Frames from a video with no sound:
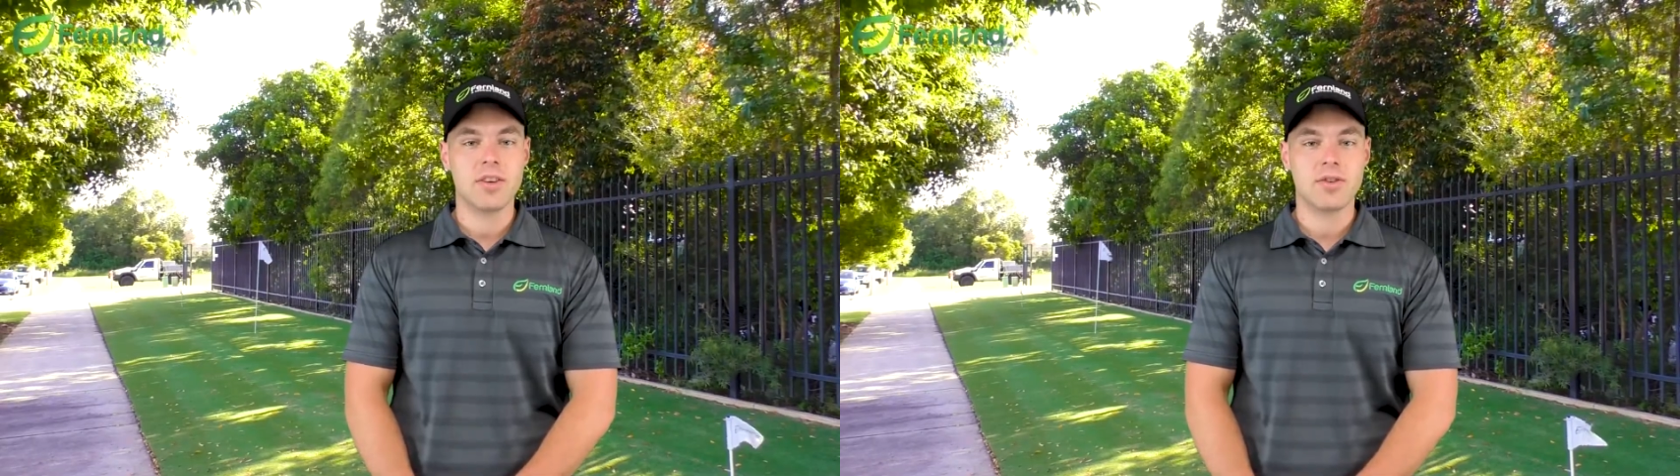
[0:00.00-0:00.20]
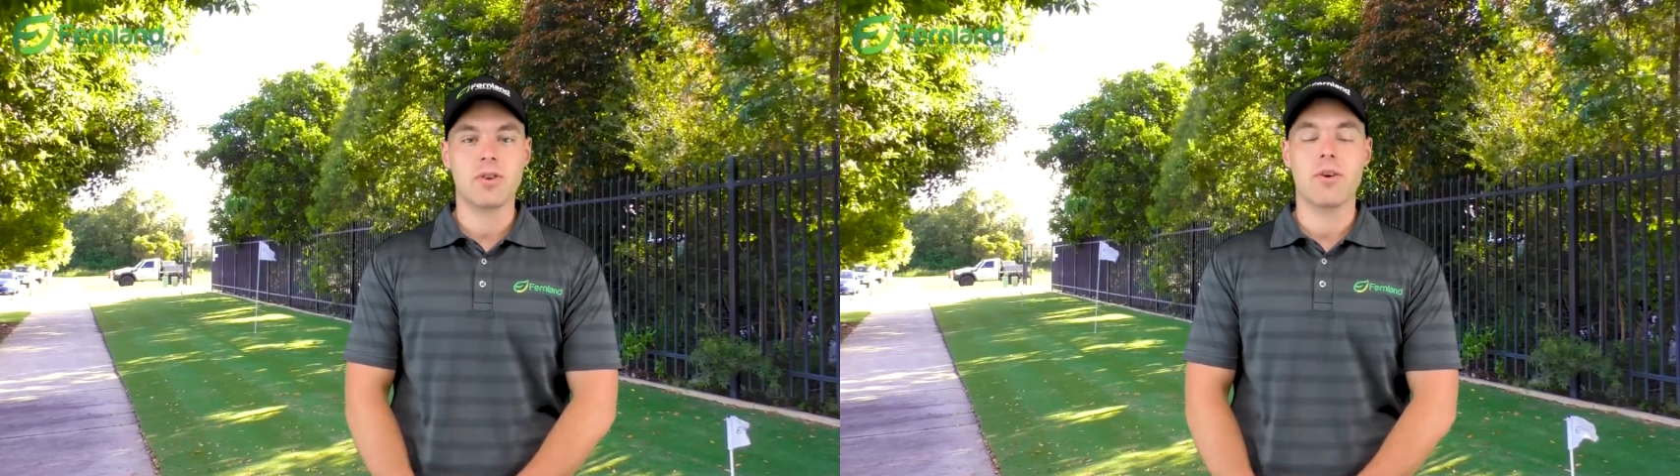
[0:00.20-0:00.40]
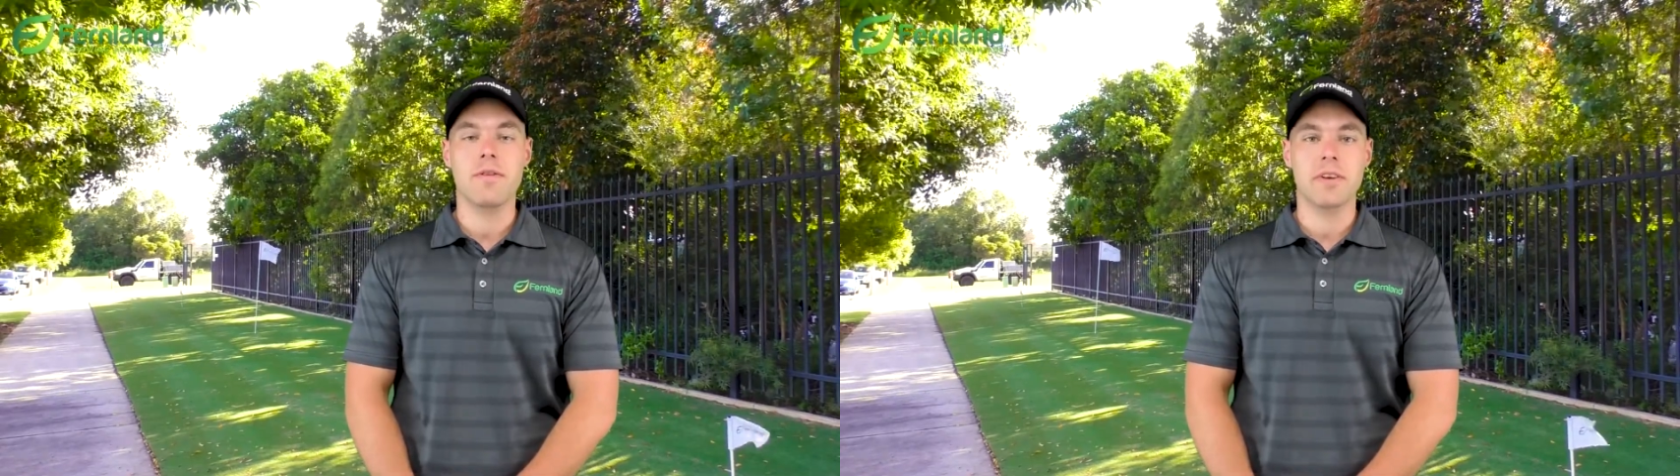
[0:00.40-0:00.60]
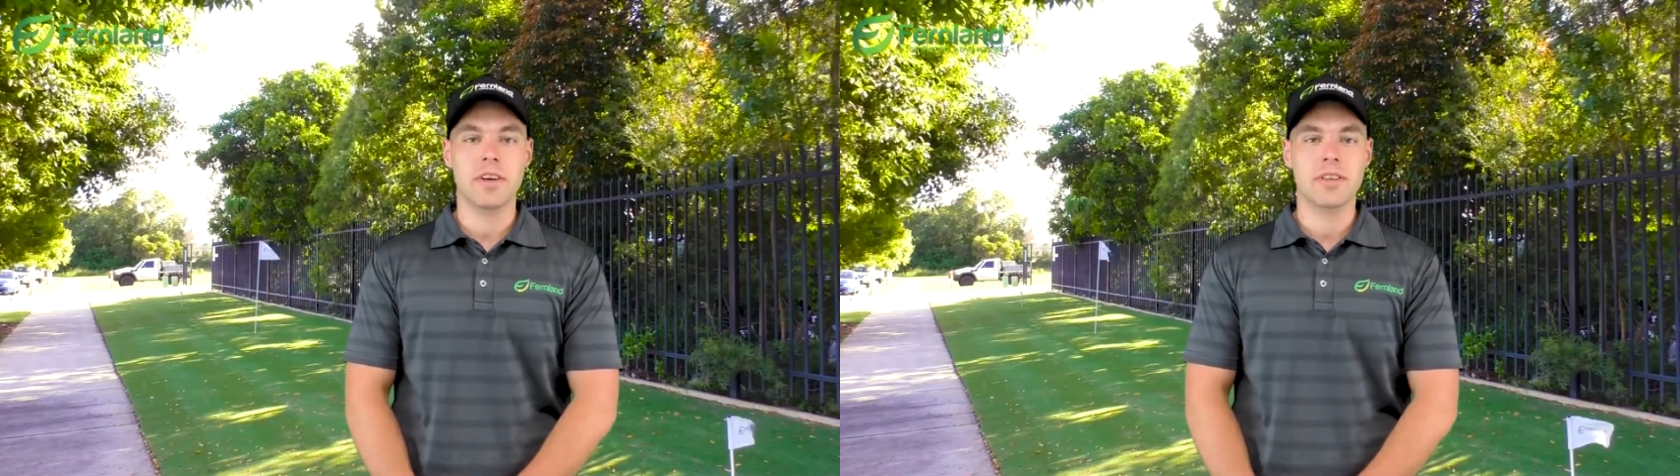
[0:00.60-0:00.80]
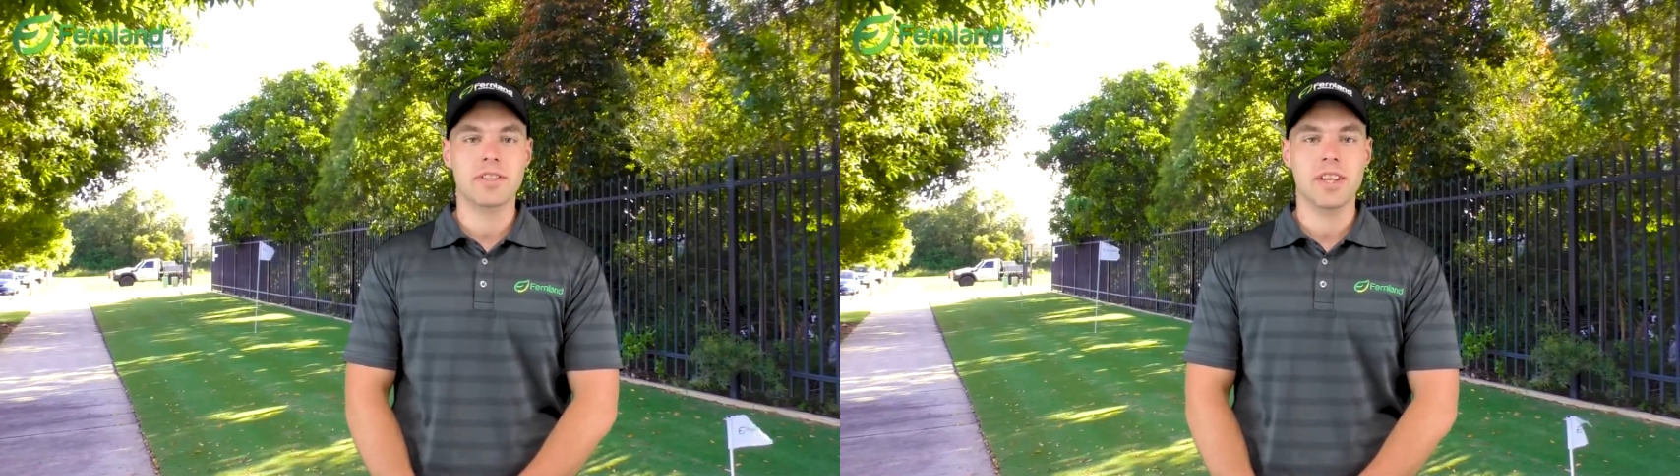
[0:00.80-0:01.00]
to grow
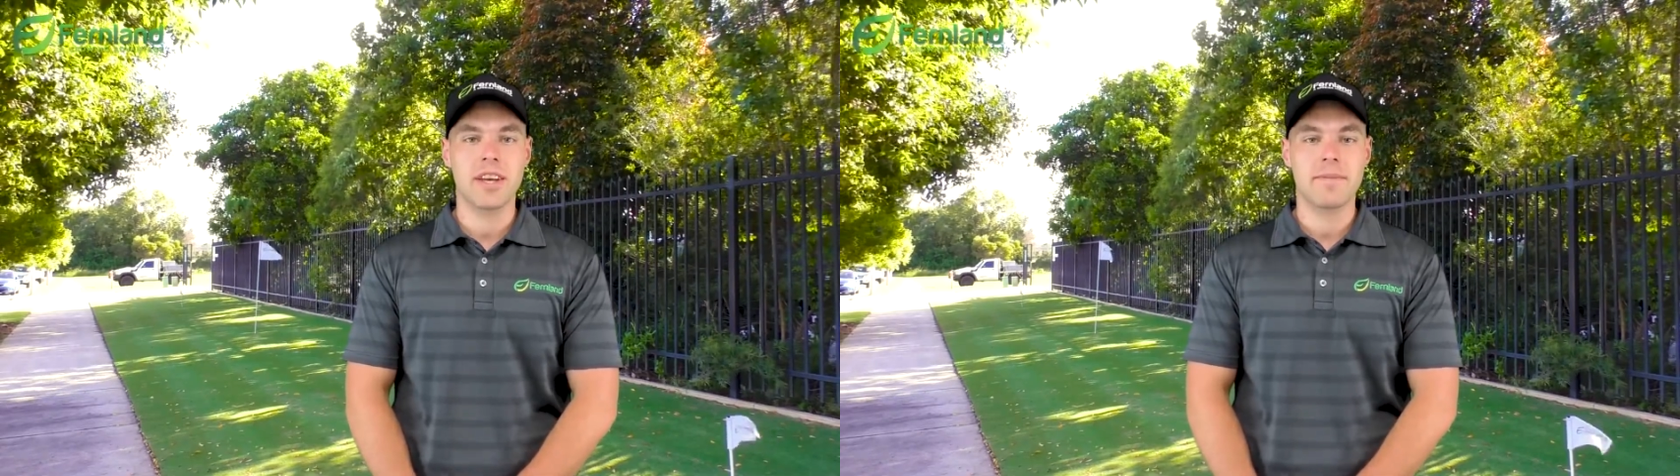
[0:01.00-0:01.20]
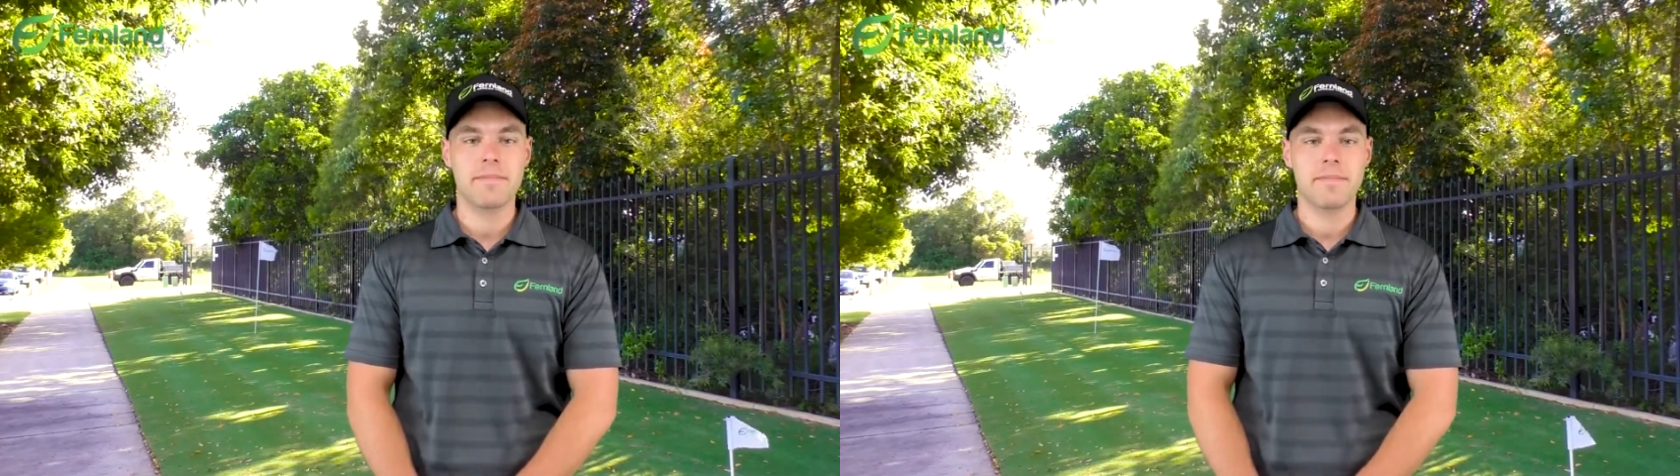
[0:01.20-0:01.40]
vigorously.